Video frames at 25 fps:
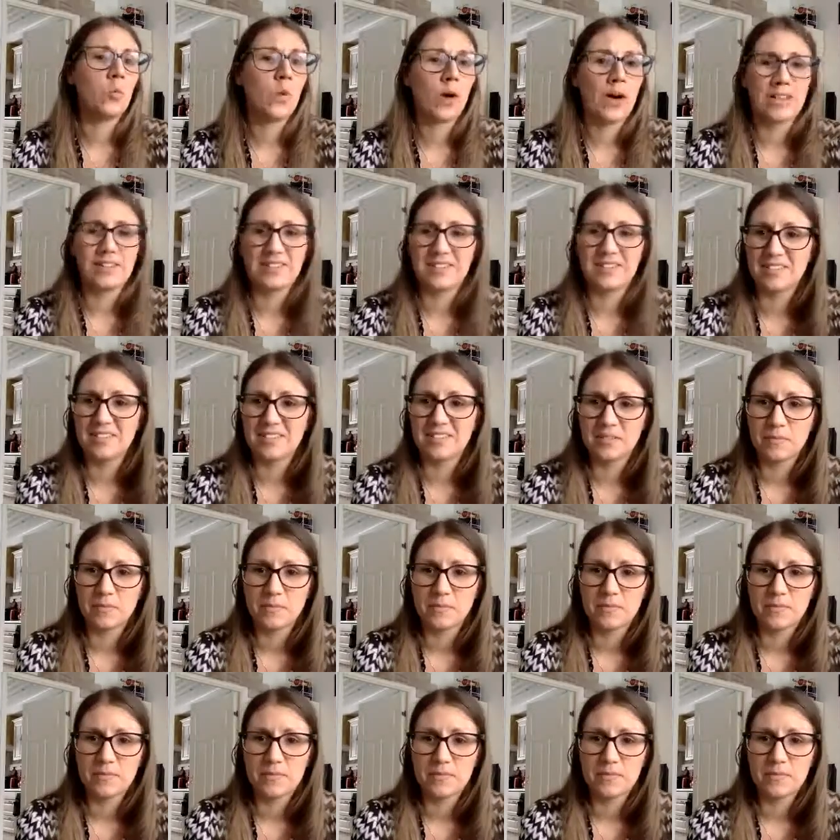once,
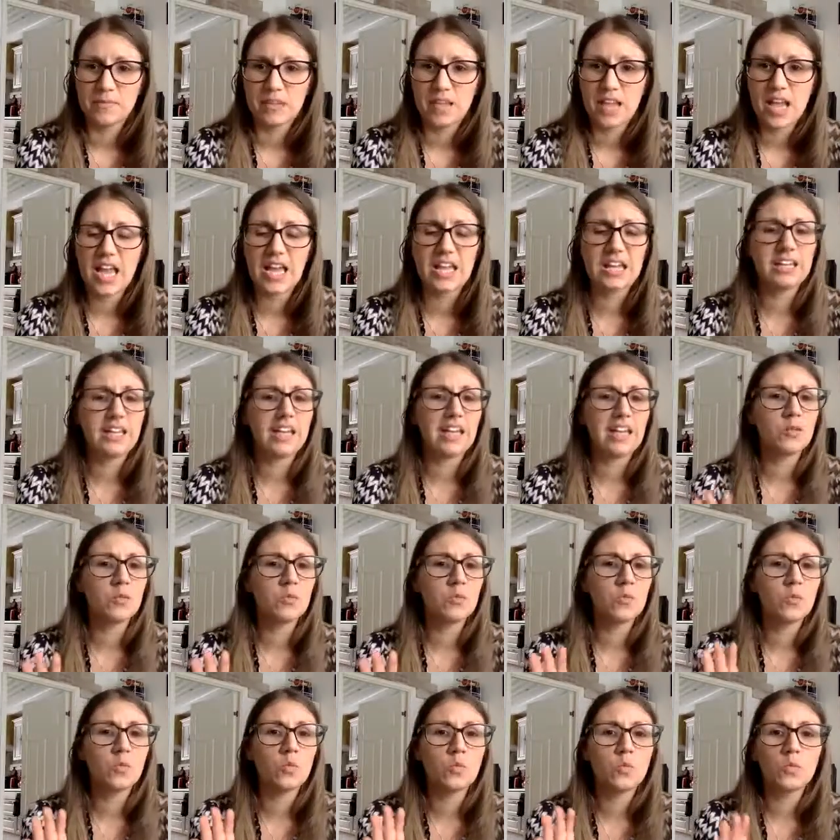and
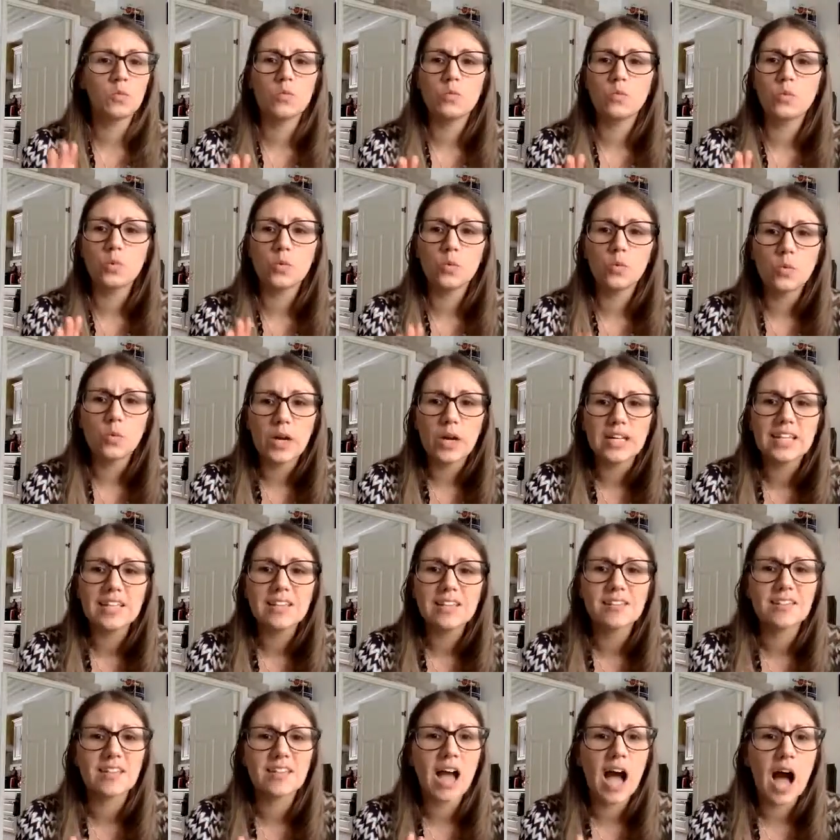then when
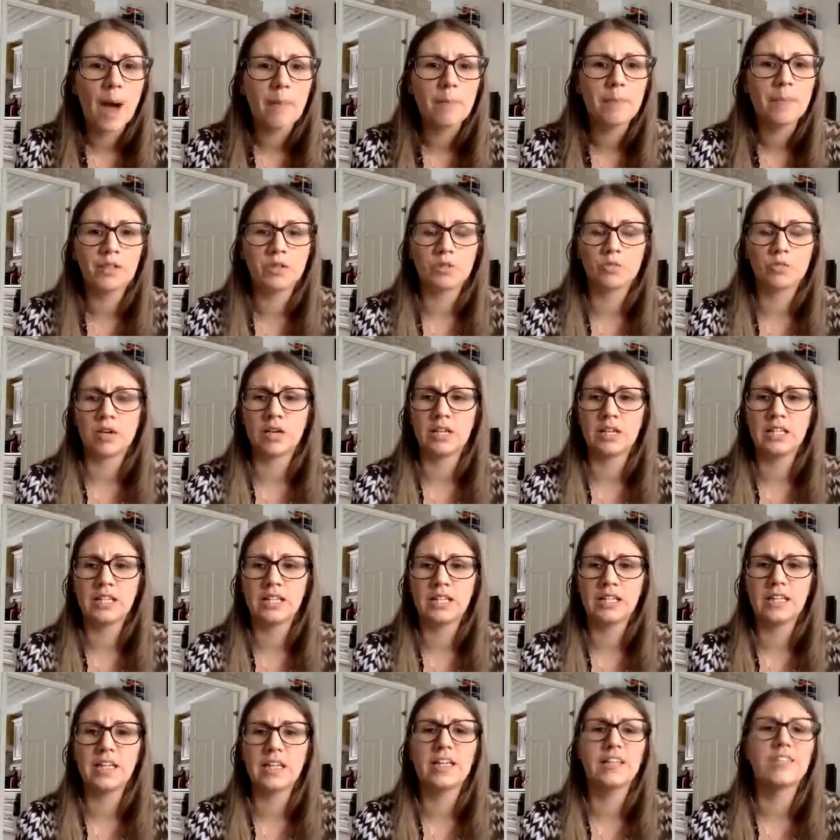it's up and
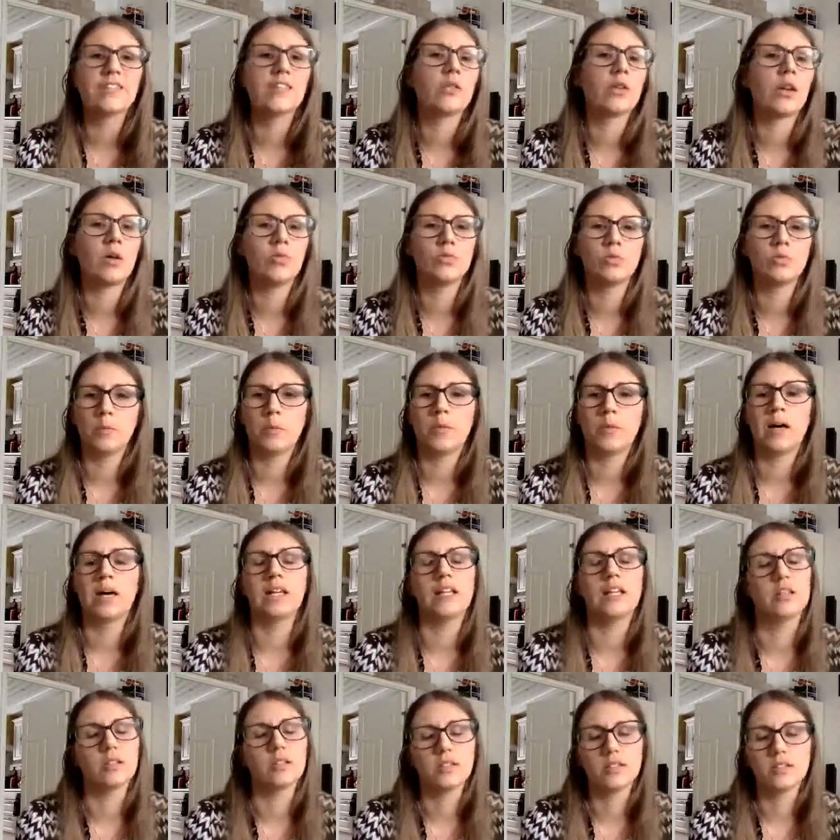running, it's on
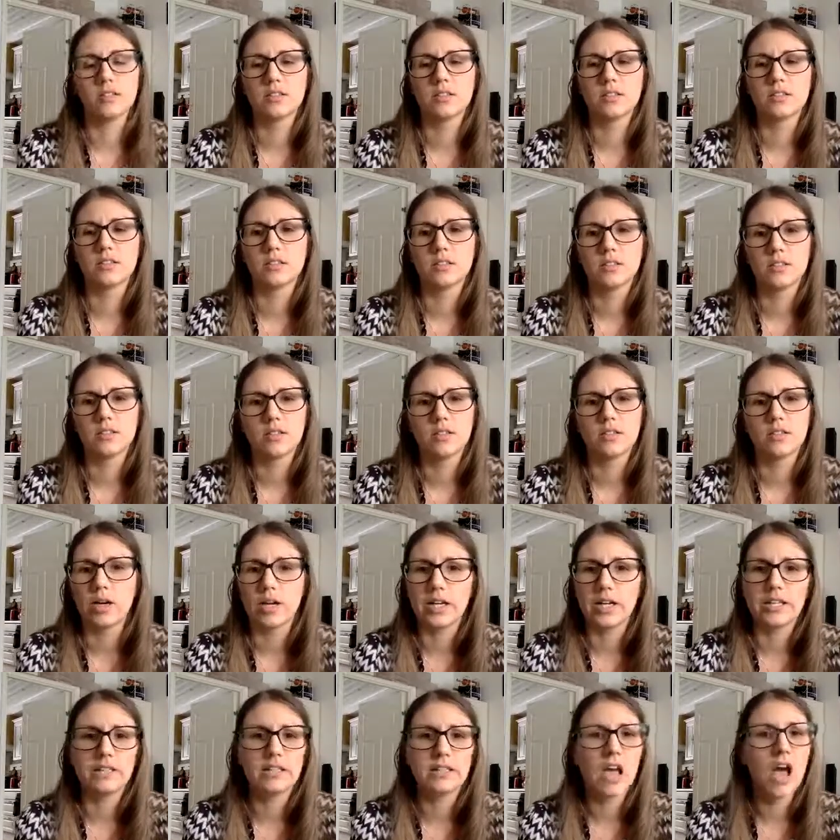autopilot,
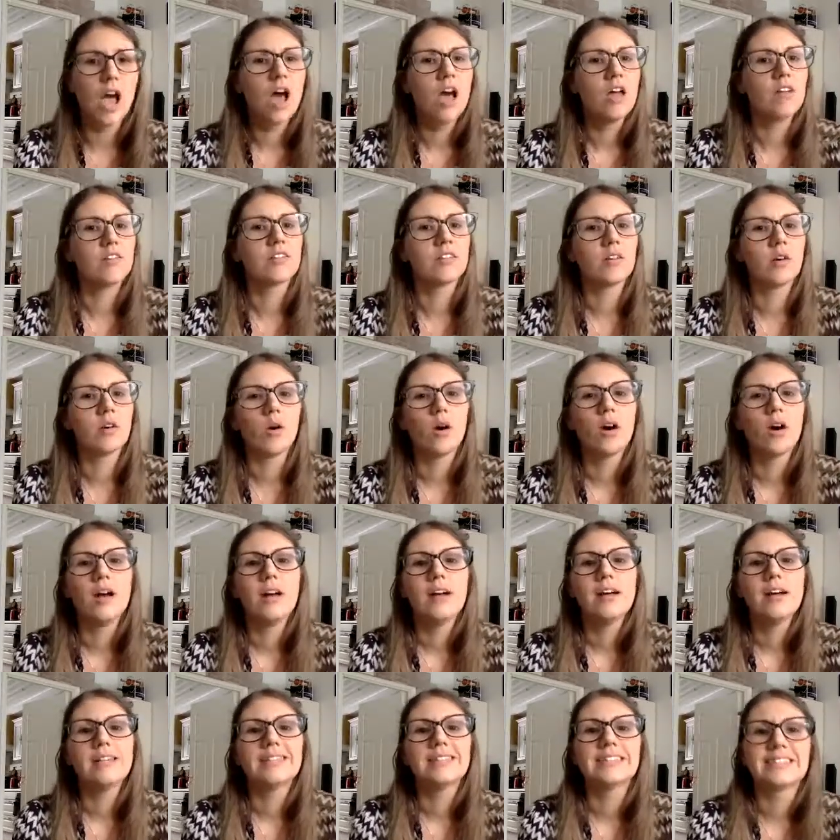right? So
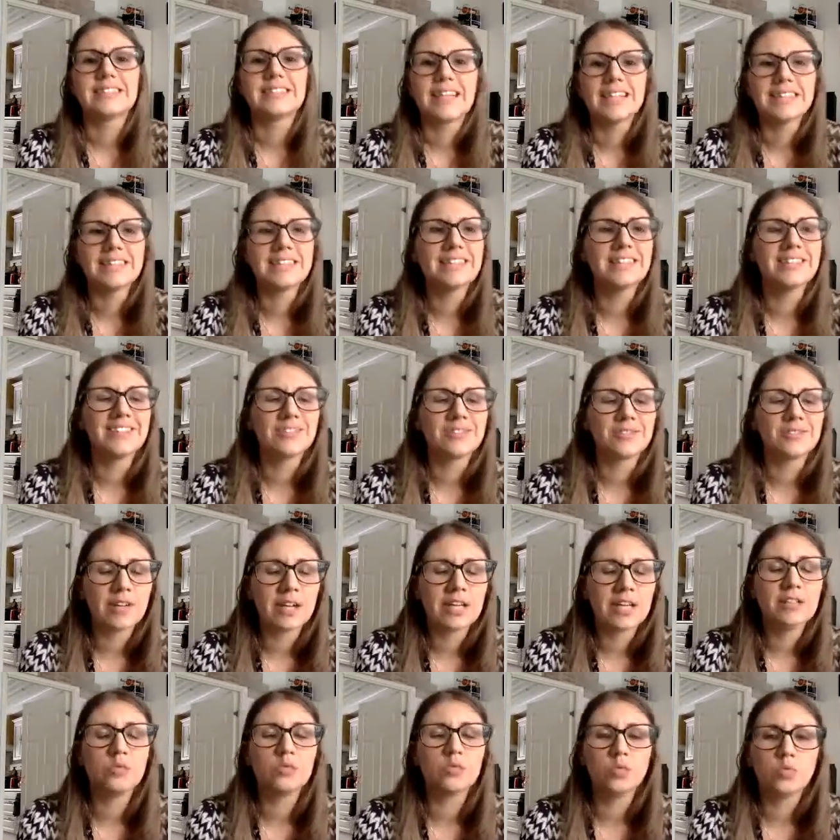setting the
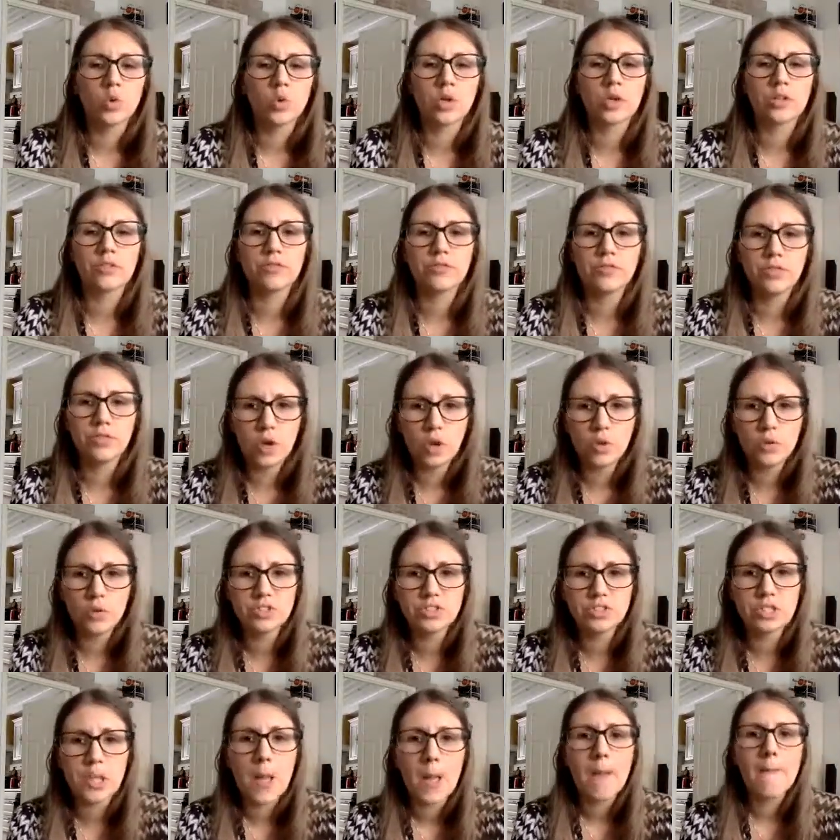right
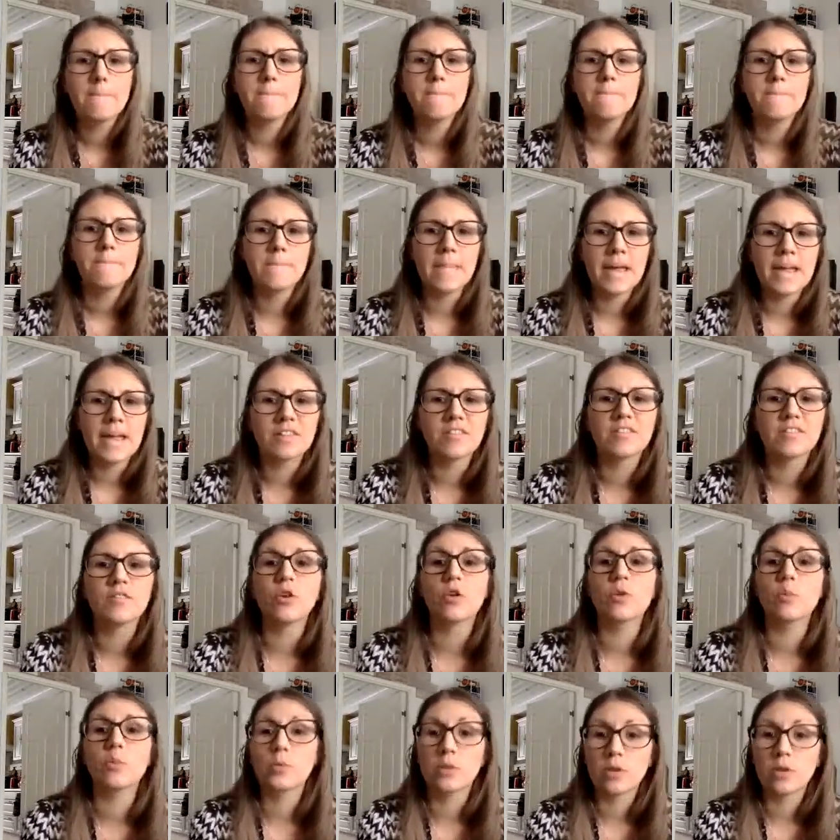workflows makes
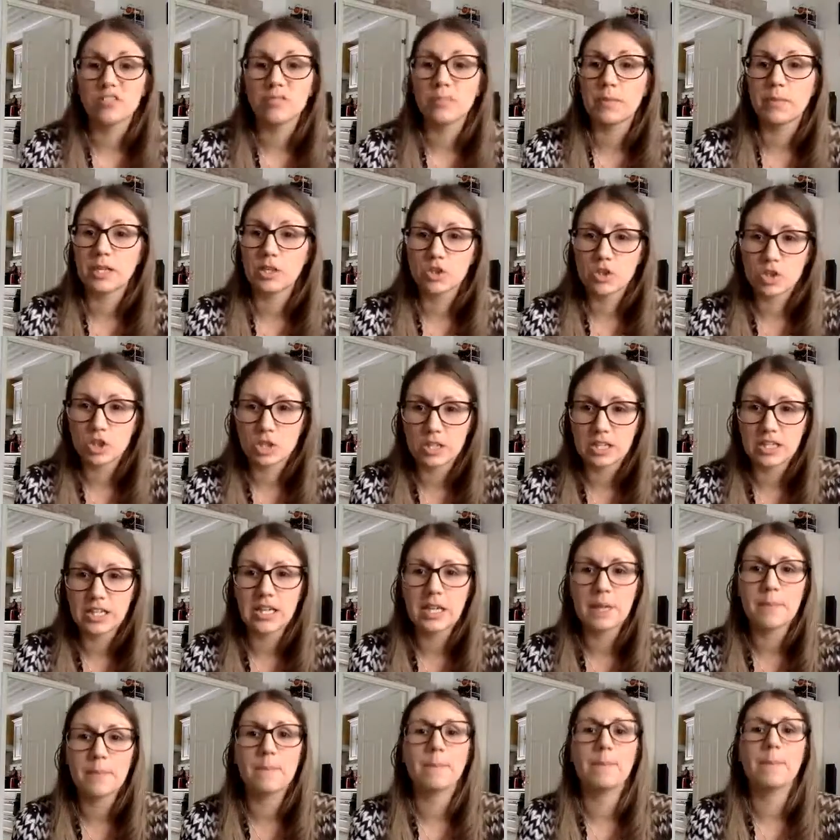your prospect
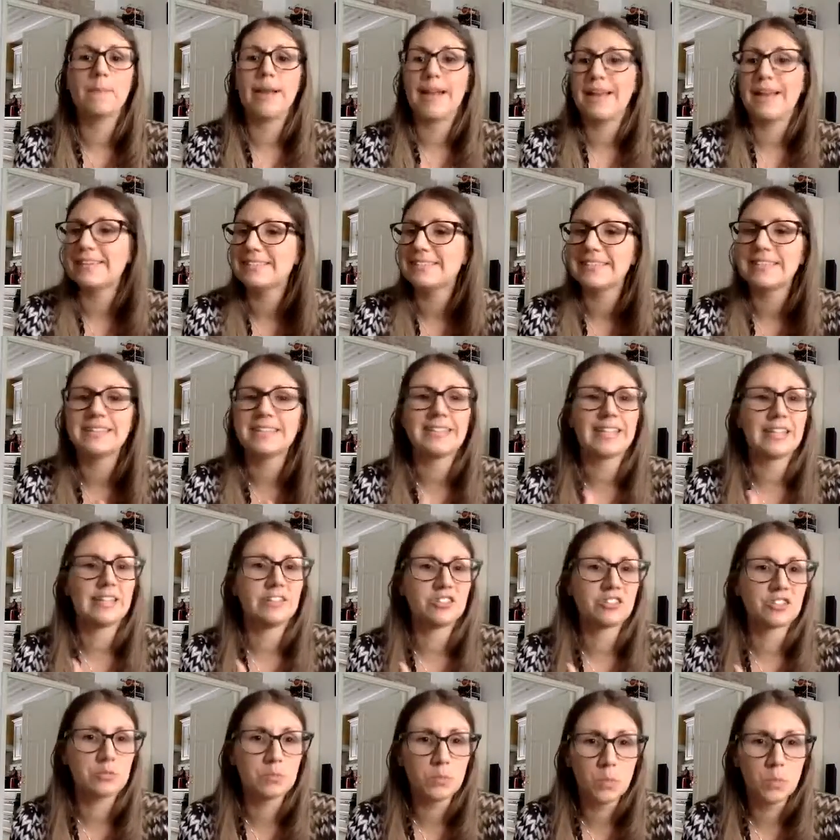journey pleasant
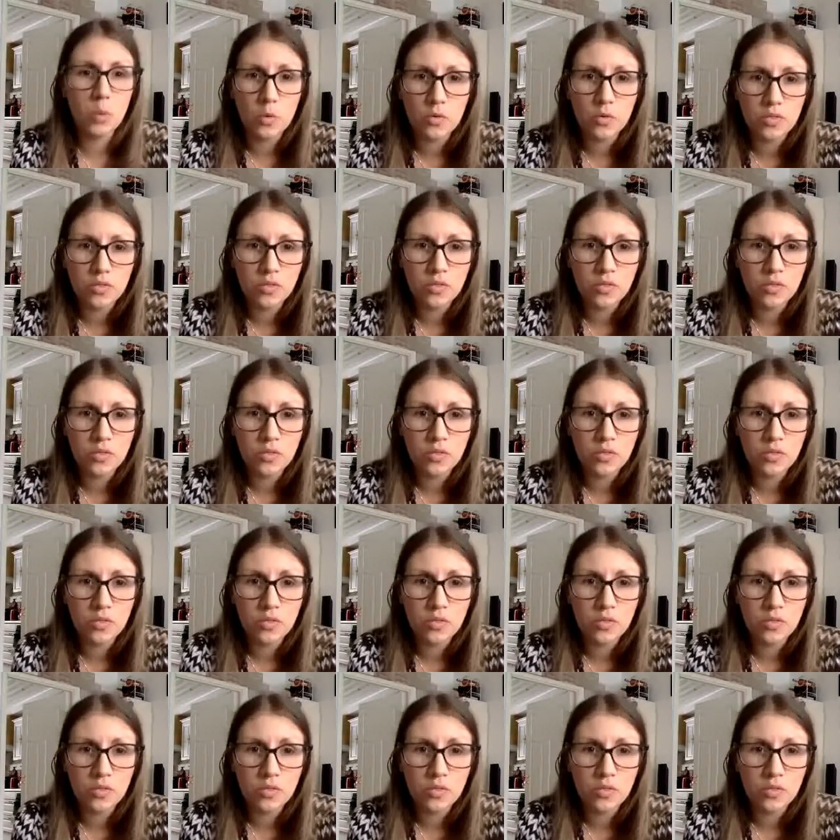and smooth,